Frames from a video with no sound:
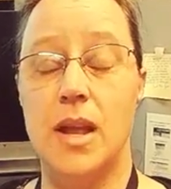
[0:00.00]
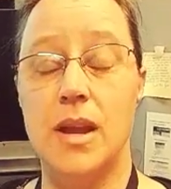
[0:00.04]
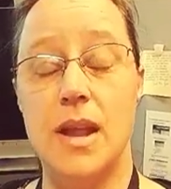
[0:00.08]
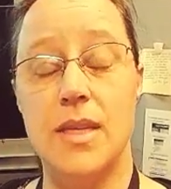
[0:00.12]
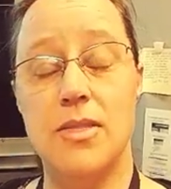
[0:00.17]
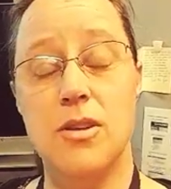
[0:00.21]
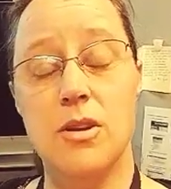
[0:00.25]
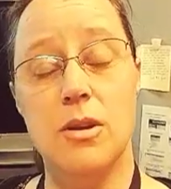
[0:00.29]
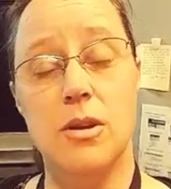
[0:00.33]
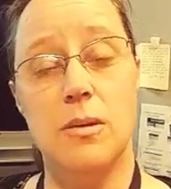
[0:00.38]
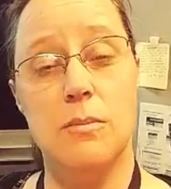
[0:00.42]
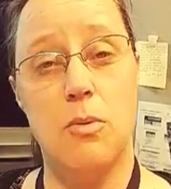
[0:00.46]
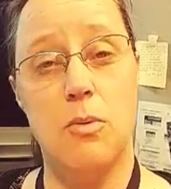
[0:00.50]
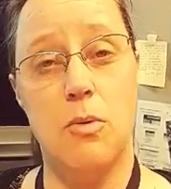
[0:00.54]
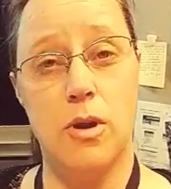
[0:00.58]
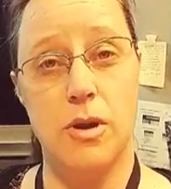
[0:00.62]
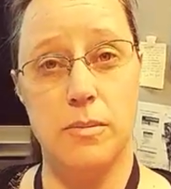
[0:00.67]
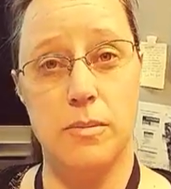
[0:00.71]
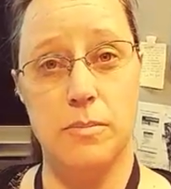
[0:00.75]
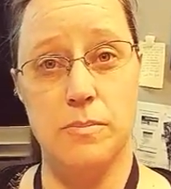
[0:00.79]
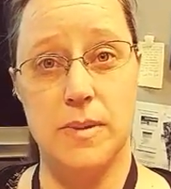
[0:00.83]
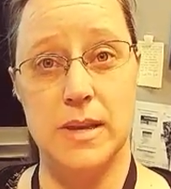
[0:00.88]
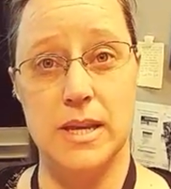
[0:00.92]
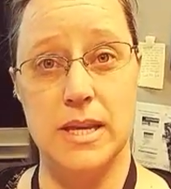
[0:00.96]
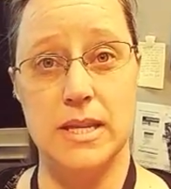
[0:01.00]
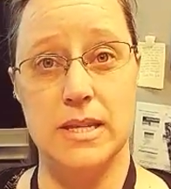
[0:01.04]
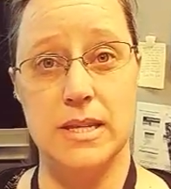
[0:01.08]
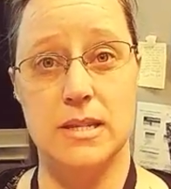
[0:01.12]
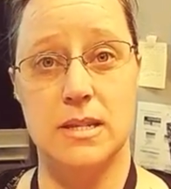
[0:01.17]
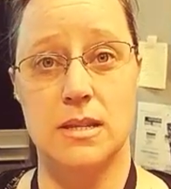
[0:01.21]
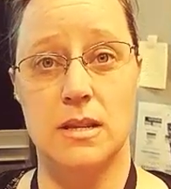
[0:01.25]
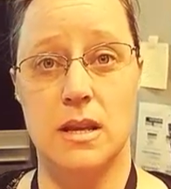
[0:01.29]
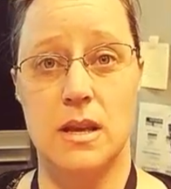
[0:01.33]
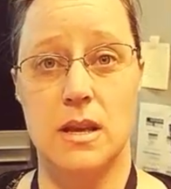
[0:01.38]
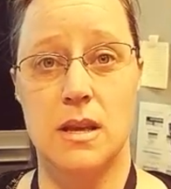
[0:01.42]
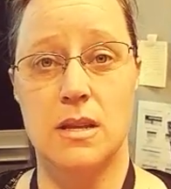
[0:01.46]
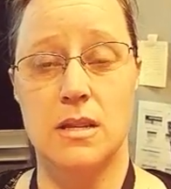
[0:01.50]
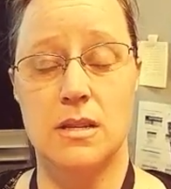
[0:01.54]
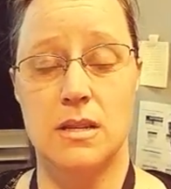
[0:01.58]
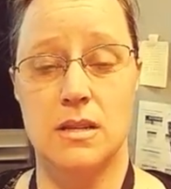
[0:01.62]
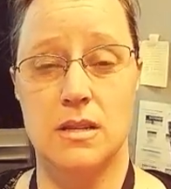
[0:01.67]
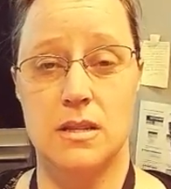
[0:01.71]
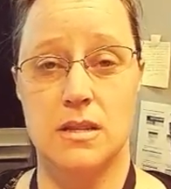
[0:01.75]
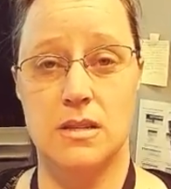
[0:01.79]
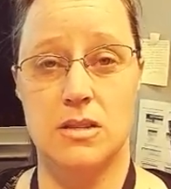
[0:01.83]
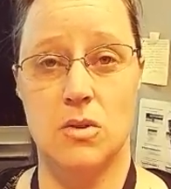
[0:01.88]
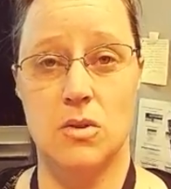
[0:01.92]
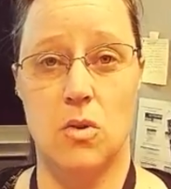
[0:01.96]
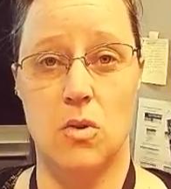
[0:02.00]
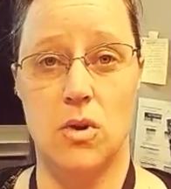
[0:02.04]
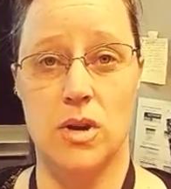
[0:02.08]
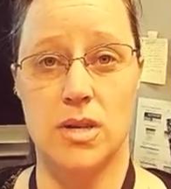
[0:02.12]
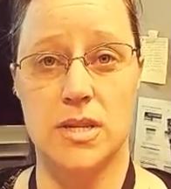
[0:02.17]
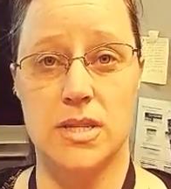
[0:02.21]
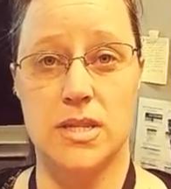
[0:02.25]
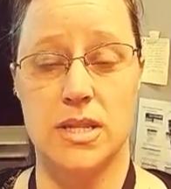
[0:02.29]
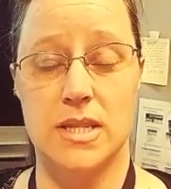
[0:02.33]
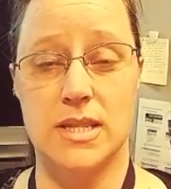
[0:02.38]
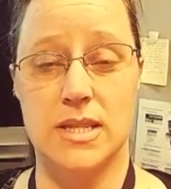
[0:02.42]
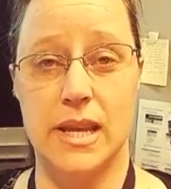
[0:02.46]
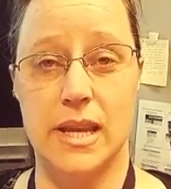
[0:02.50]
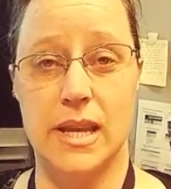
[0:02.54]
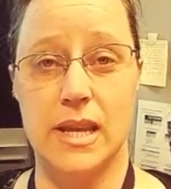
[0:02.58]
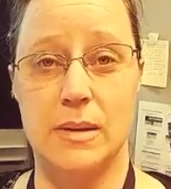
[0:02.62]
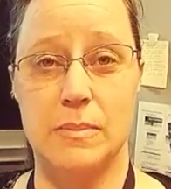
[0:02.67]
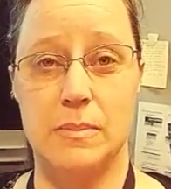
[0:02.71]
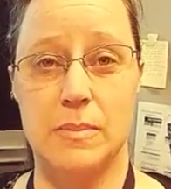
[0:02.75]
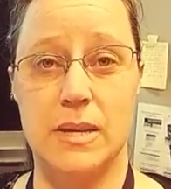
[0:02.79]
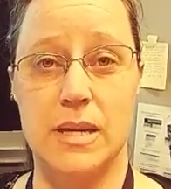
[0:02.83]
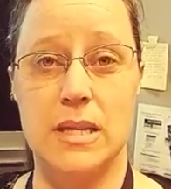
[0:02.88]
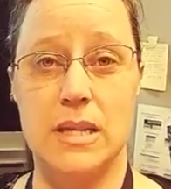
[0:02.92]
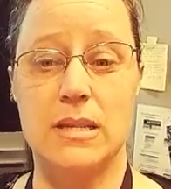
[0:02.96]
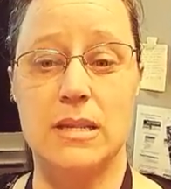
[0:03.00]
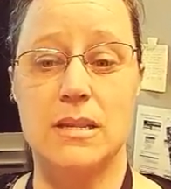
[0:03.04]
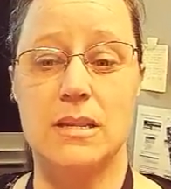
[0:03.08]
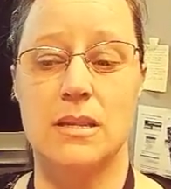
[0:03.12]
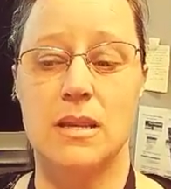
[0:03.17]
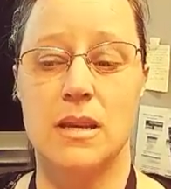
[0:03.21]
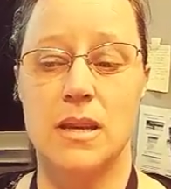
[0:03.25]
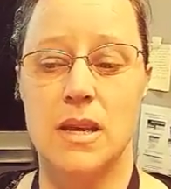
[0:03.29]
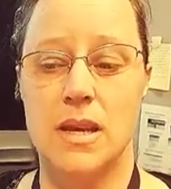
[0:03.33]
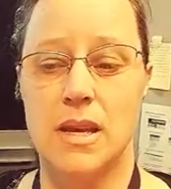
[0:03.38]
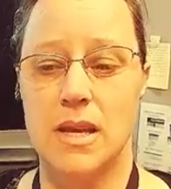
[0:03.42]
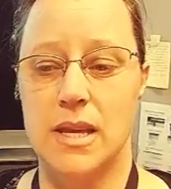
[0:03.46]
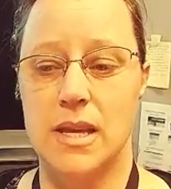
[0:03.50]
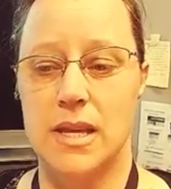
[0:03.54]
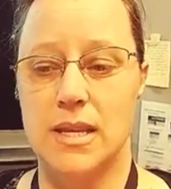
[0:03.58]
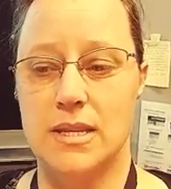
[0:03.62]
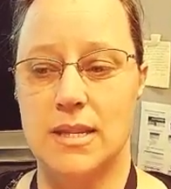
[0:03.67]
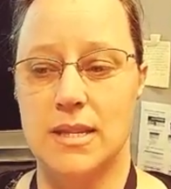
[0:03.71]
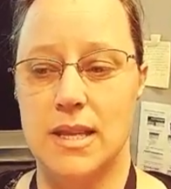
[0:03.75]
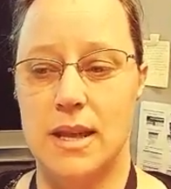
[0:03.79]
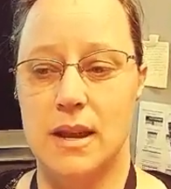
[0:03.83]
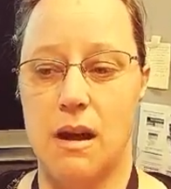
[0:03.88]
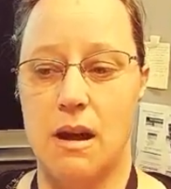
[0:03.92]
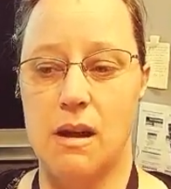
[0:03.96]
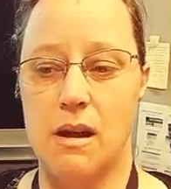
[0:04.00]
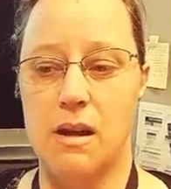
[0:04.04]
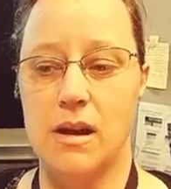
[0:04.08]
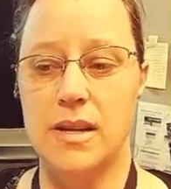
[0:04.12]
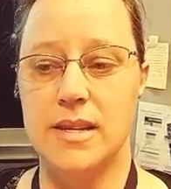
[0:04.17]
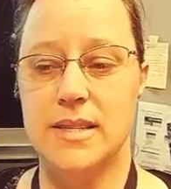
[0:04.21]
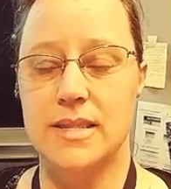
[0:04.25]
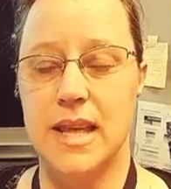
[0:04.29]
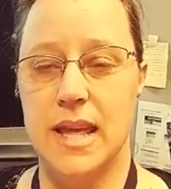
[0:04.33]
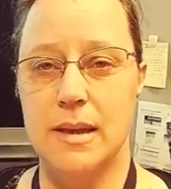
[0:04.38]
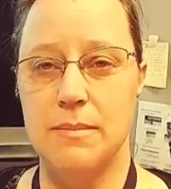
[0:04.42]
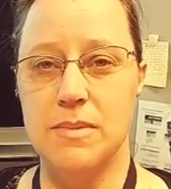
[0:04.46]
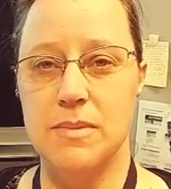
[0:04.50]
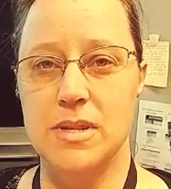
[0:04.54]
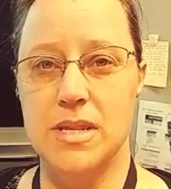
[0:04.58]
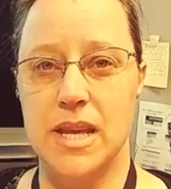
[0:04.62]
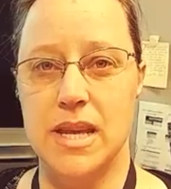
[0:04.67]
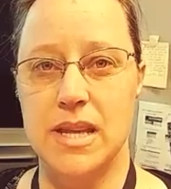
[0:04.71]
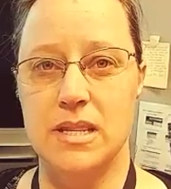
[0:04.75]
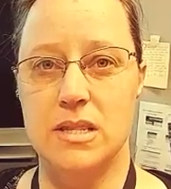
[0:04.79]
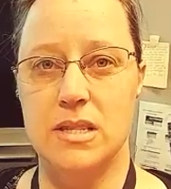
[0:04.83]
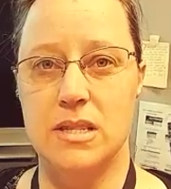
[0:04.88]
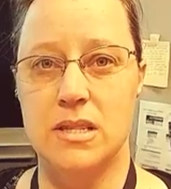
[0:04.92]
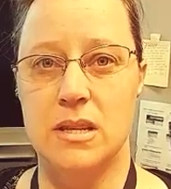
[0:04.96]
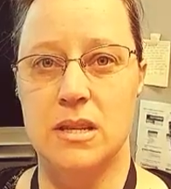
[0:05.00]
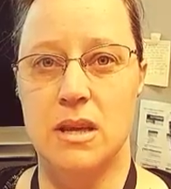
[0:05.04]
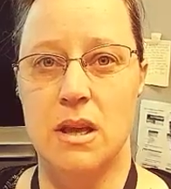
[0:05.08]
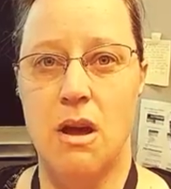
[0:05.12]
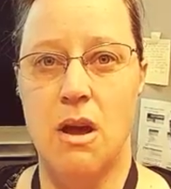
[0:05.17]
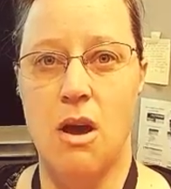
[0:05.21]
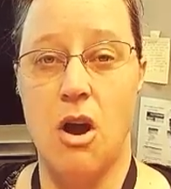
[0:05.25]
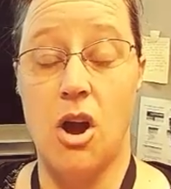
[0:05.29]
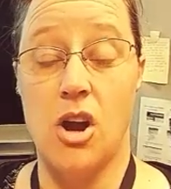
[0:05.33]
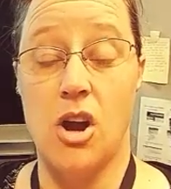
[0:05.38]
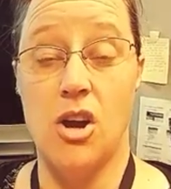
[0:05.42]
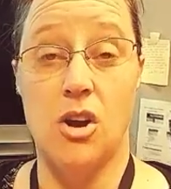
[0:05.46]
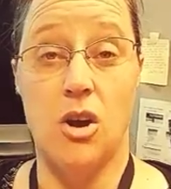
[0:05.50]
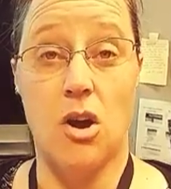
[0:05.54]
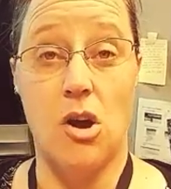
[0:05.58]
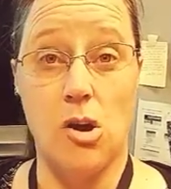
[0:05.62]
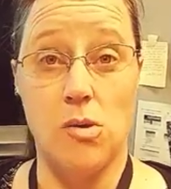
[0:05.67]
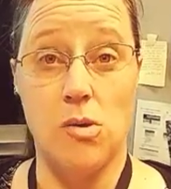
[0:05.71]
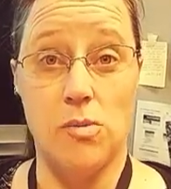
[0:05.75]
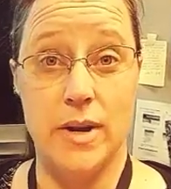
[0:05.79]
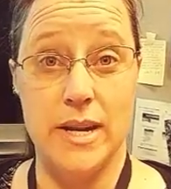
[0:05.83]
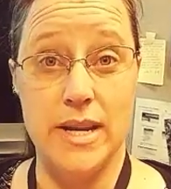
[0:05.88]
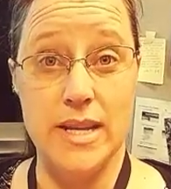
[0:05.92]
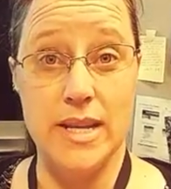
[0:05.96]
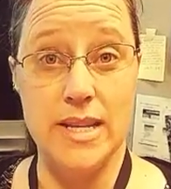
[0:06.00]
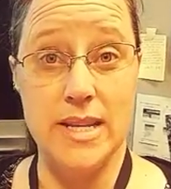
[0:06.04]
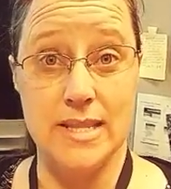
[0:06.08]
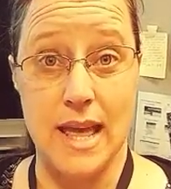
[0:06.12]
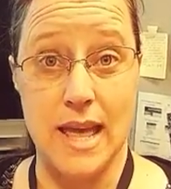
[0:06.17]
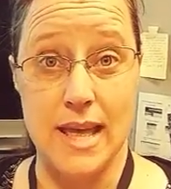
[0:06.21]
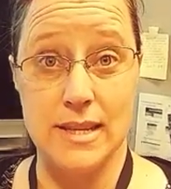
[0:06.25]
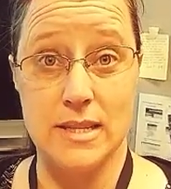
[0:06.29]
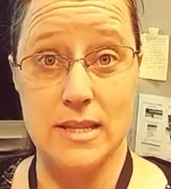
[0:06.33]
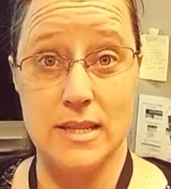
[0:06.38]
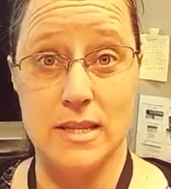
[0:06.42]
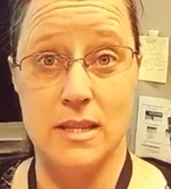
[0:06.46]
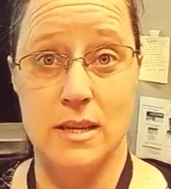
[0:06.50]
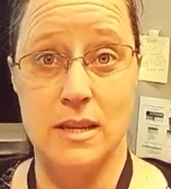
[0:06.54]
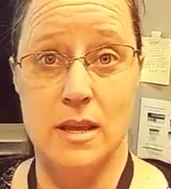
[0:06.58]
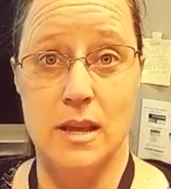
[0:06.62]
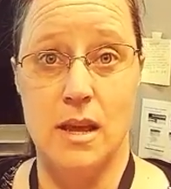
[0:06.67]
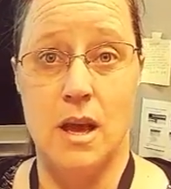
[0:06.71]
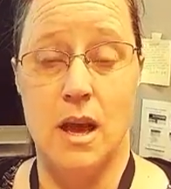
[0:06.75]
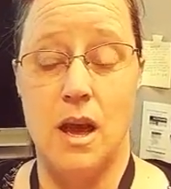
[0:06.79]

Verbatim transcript: Another important piece to this course, the second piece, is that our exam dates are already set.